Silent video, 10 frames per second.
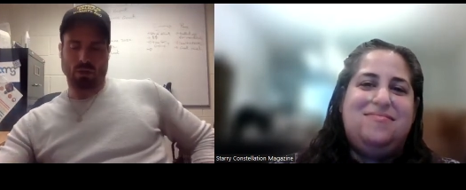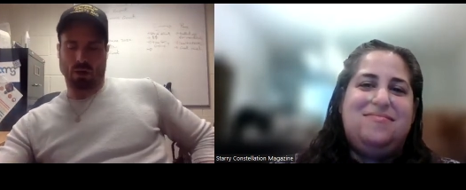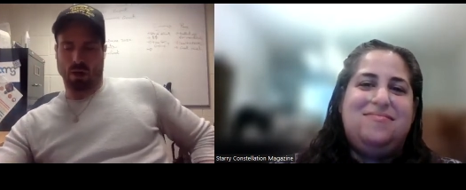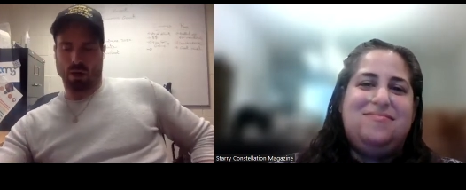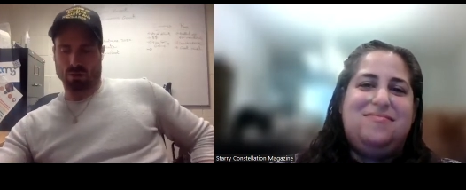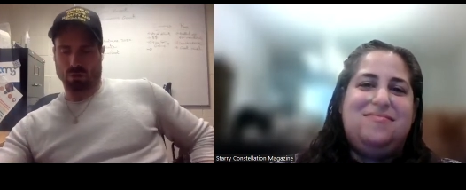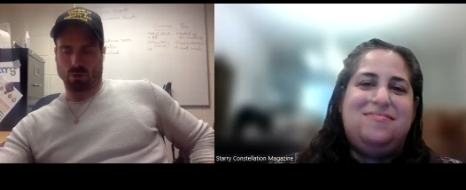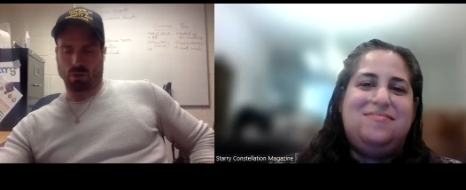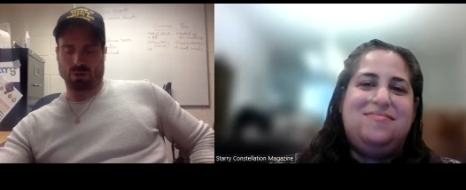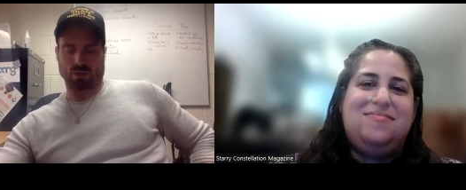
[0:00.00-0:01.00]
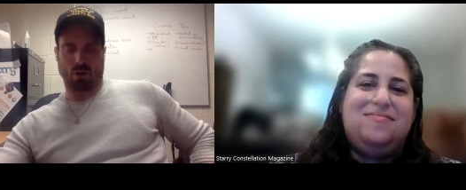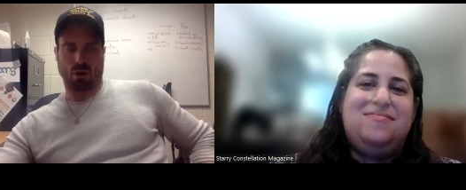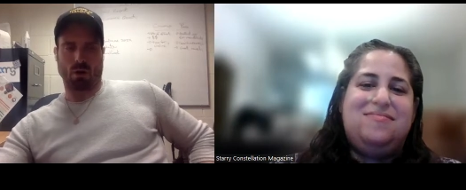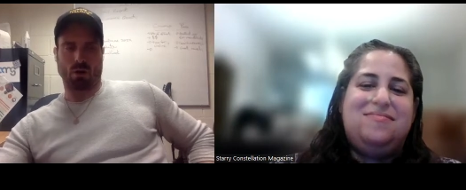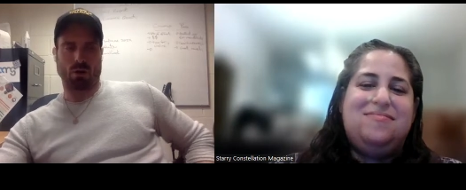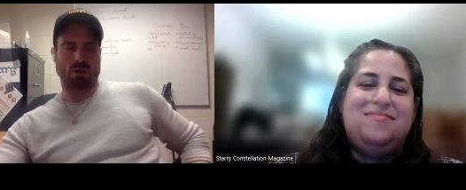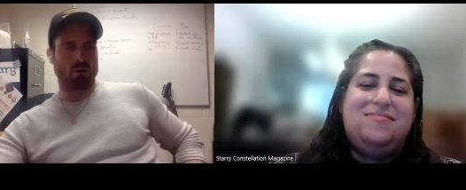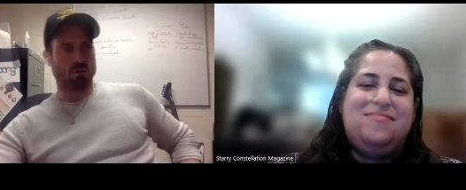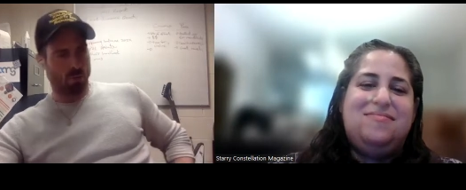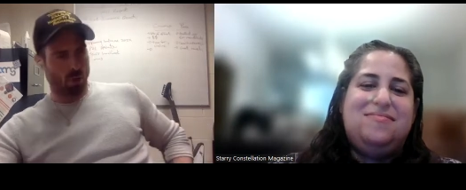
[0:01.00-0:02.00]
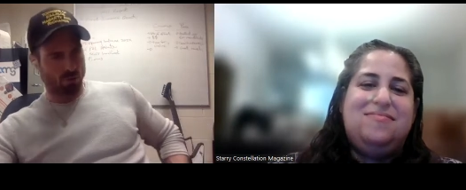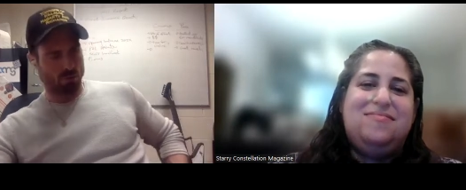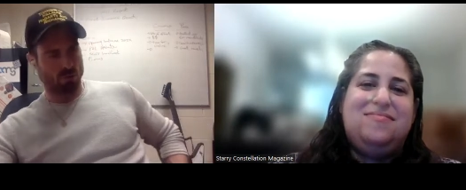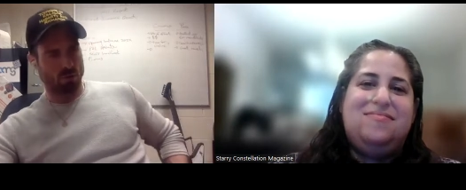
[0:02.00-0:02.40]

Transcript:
Speaker 1: Uh, so I'm going to star in both of